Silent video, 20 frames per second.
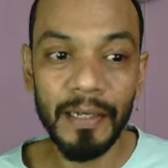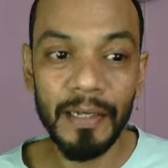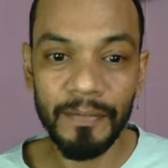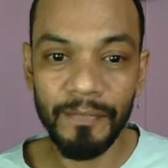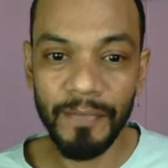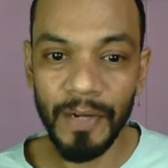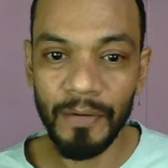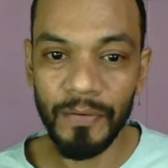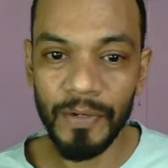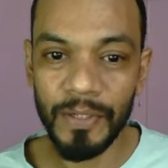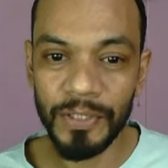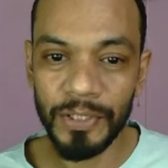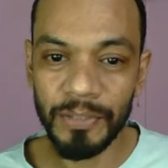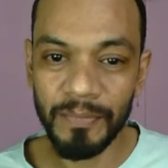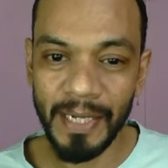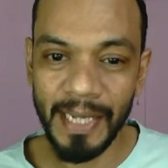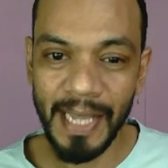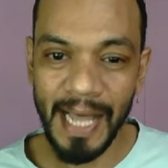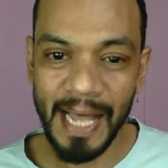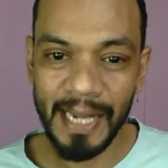Flowers
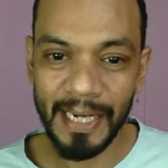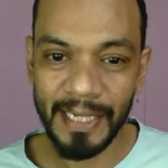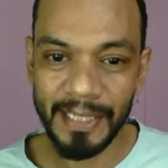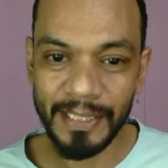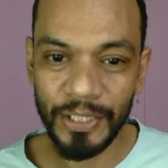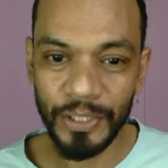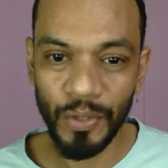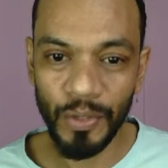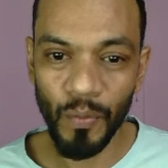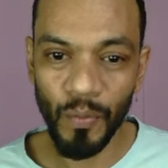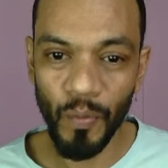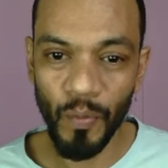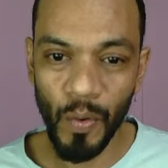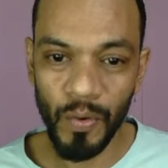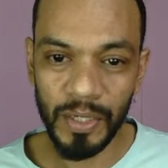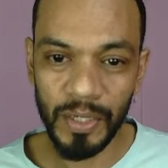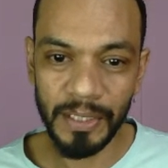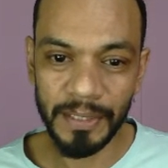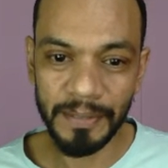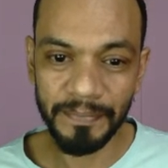by Alice
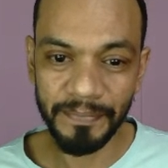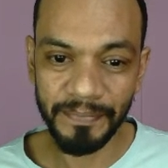Walker.